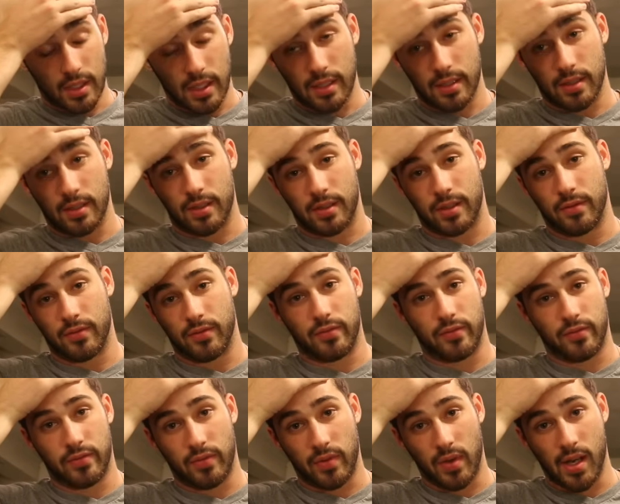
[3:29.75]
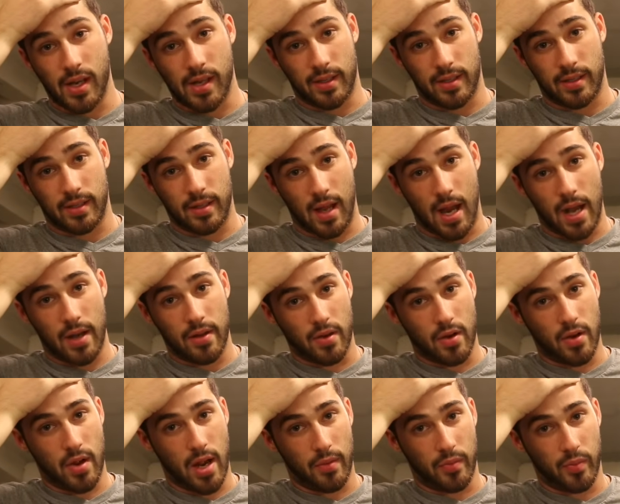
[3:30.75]
Jesus Christ. I don't
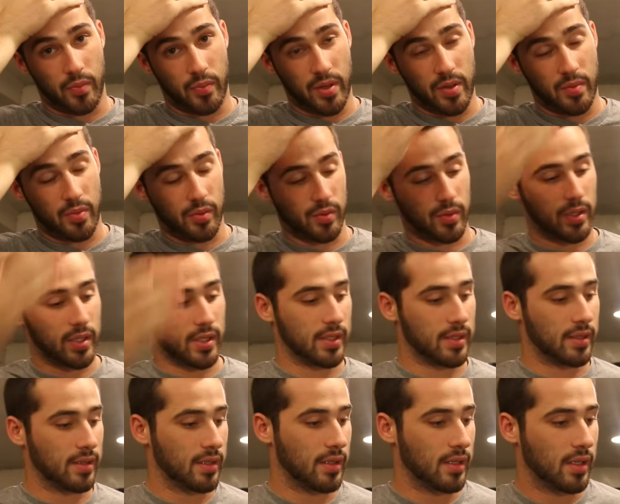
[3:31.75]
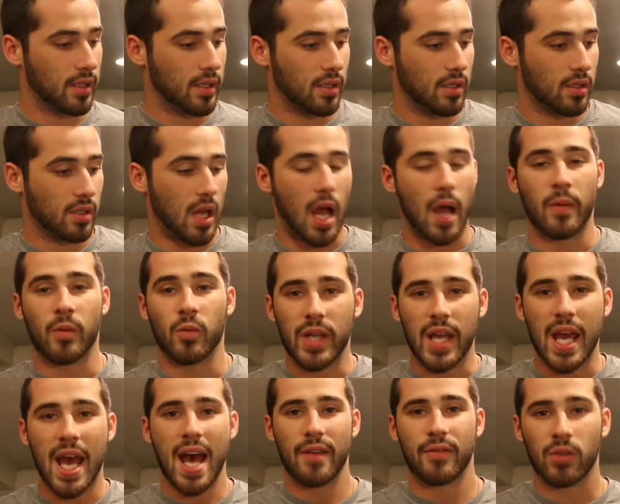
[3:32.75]
know how people could... We
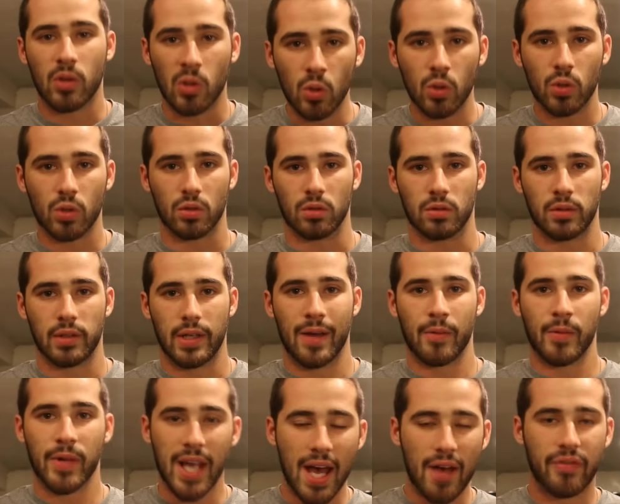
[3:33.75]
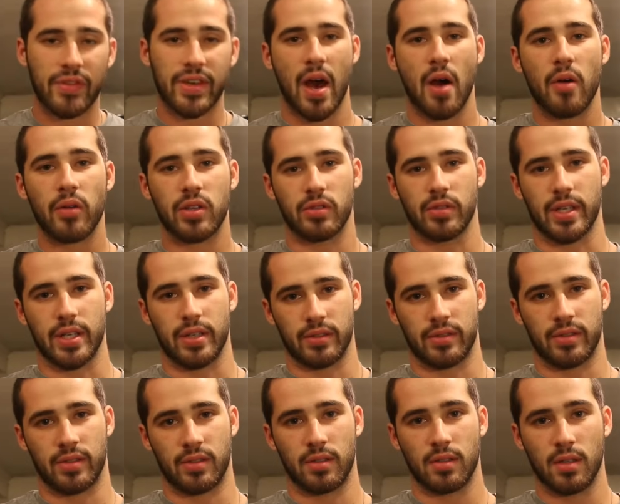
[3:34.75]
have Google and we have
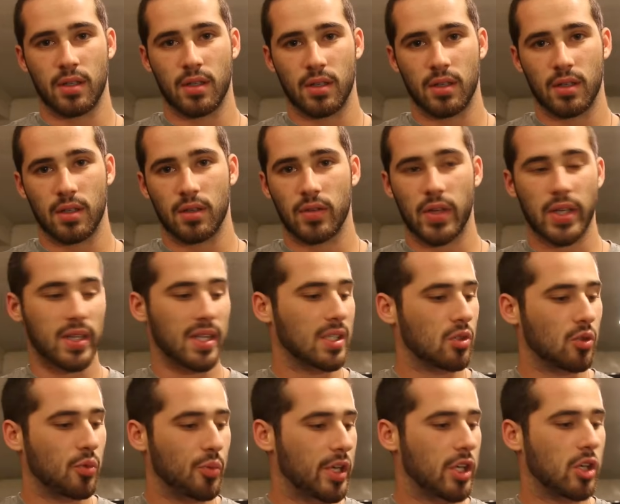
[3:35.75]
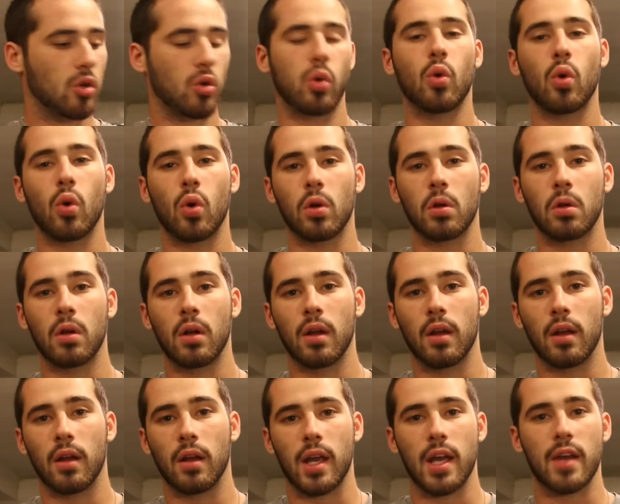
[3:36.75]
calculators. Like, this would be cool
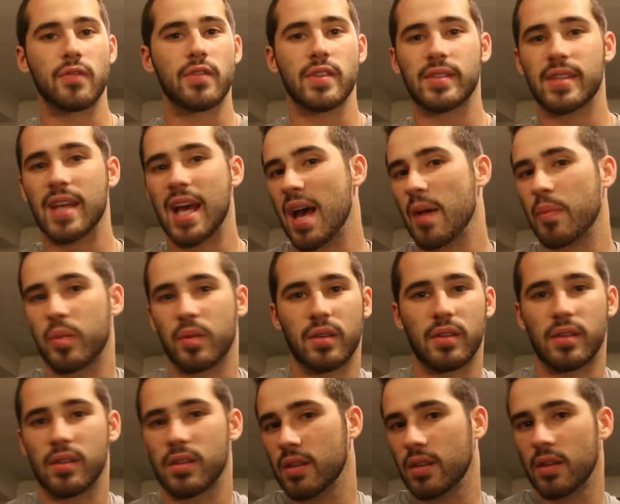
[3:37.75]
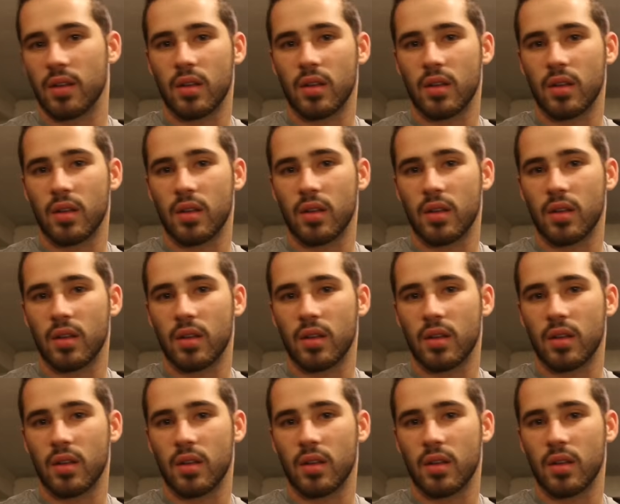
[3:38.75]
if this happened